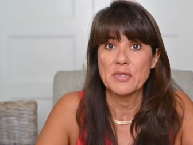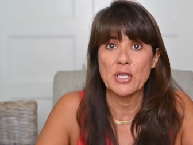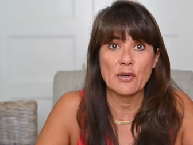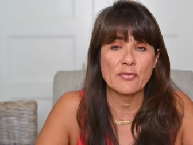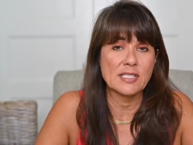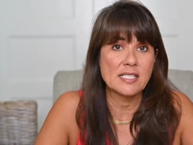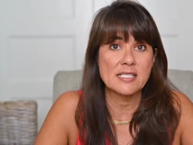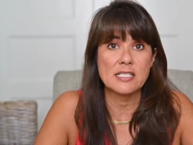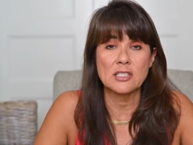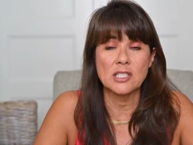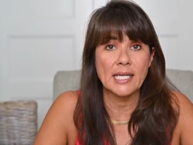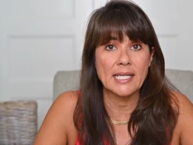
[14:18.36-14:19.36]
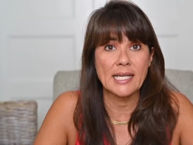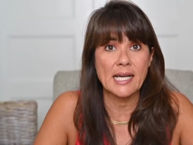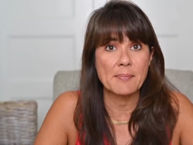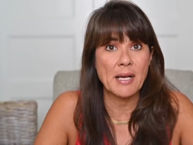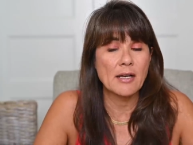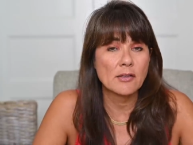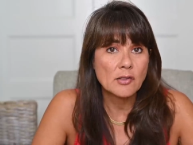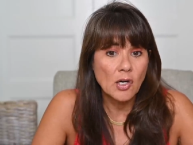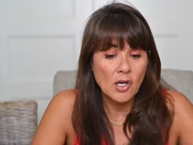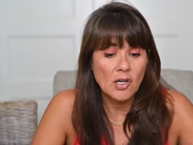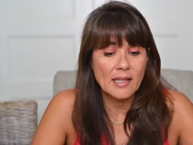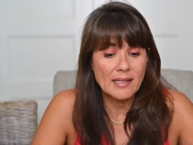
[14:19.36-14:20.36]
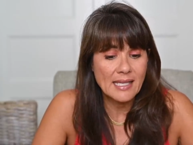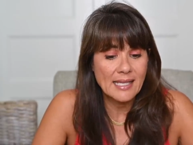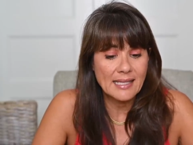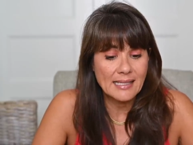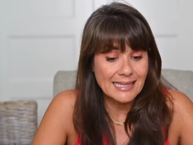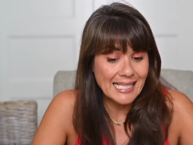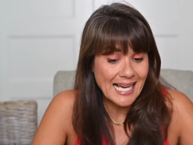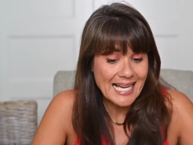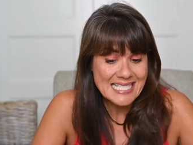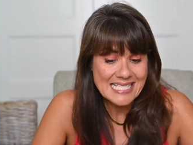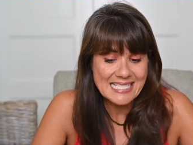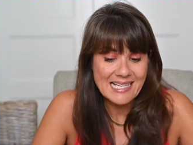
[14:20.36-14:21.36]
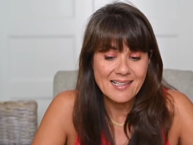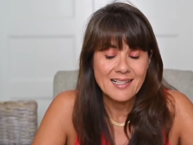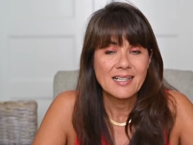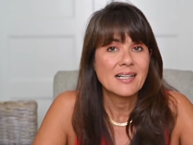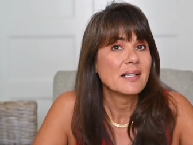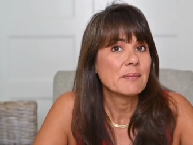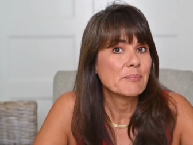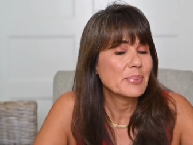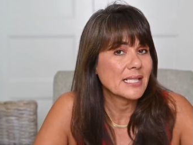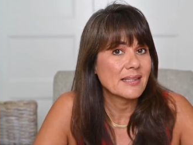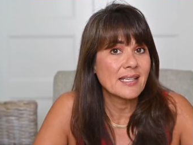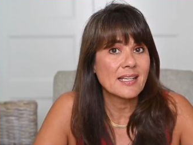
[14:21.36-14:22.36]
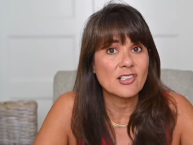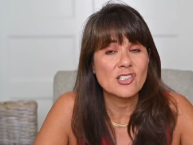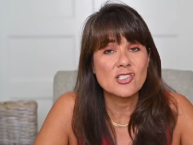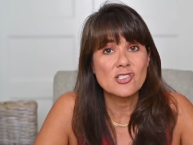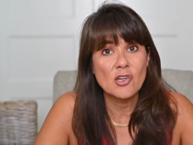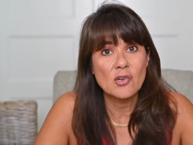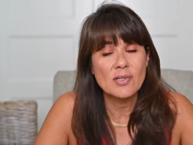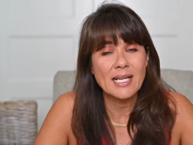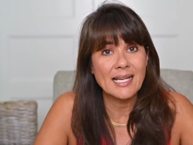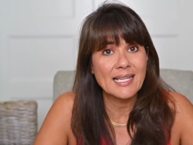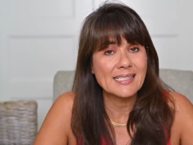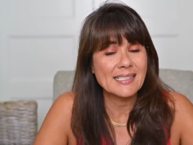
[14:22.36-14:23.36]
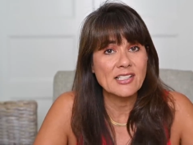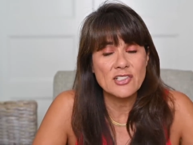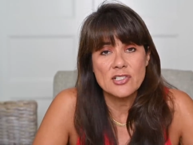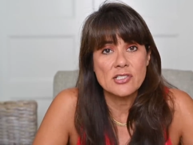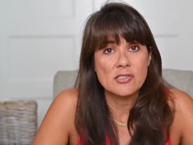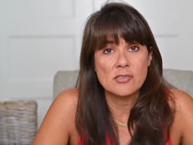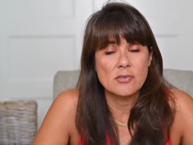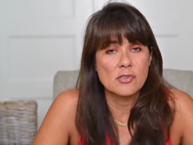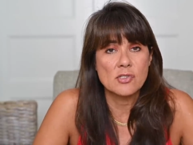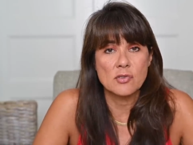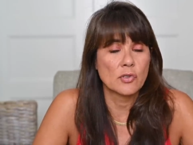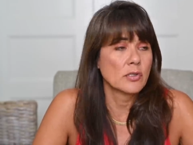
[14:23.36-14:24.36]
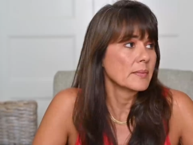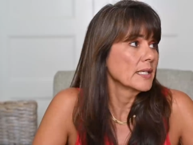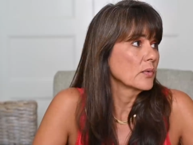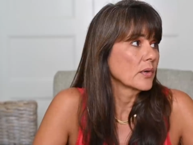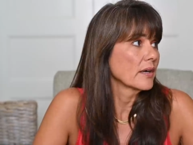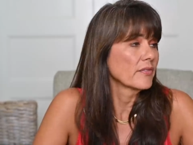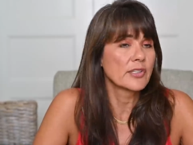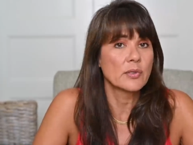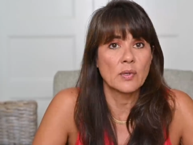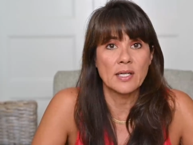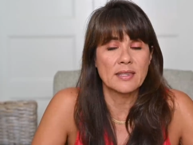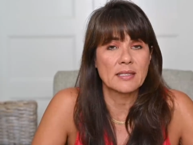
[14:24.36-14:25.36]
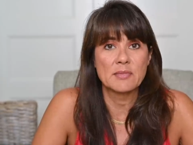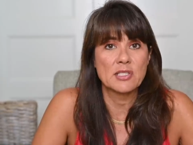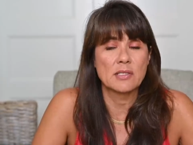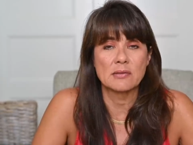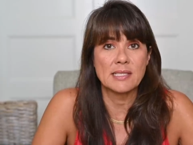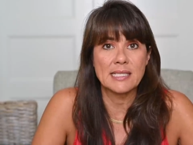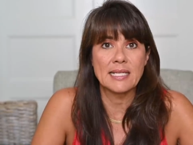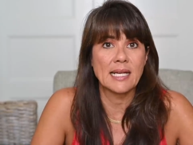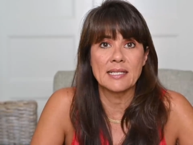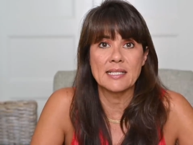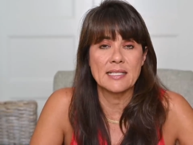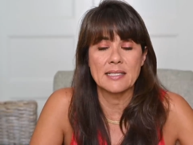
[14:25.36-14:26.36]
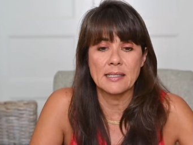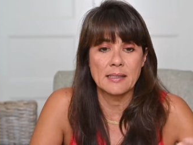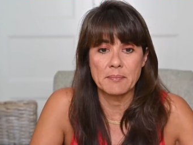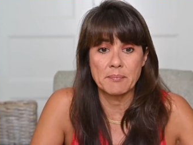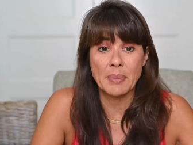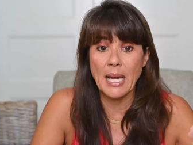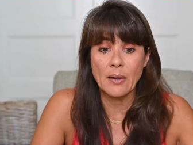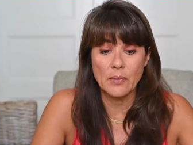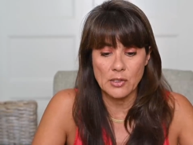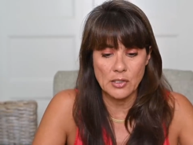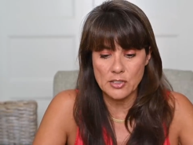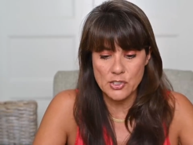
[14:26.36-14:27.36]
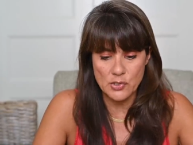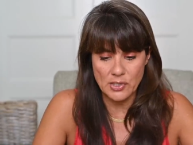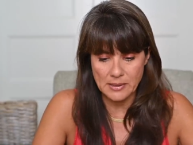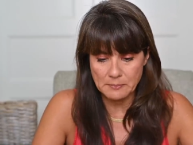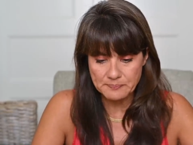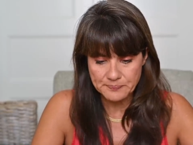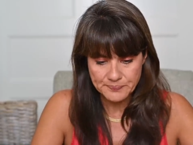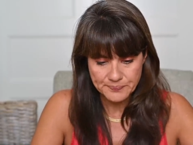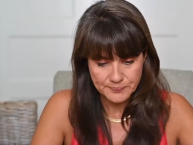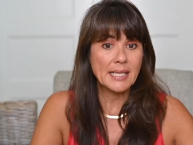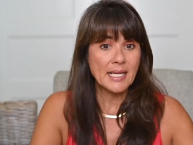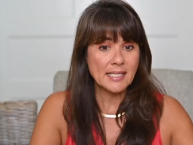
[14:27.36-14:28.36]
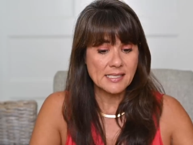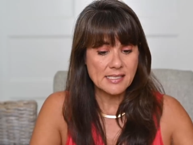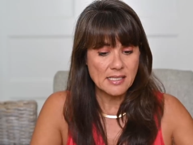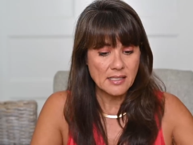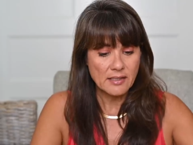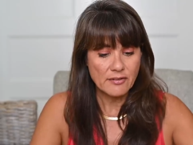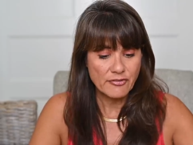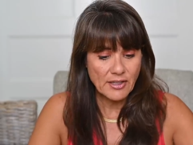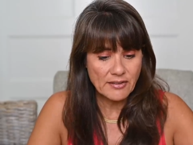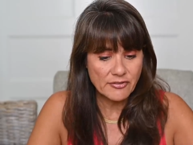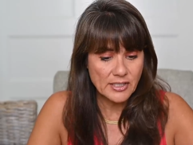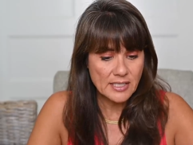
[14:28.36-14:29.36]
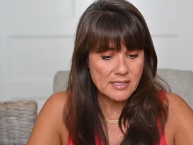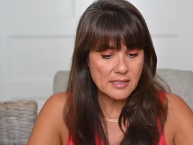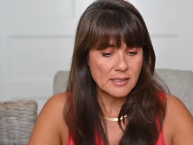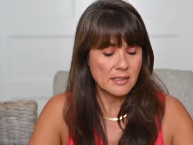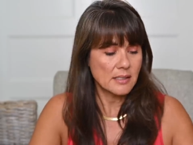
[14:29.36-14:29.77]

you know, if it's still lighting up, how long they last. But they are so nice, and you just screw them in wherever you want them. You don't need any um, power to them. My next favorite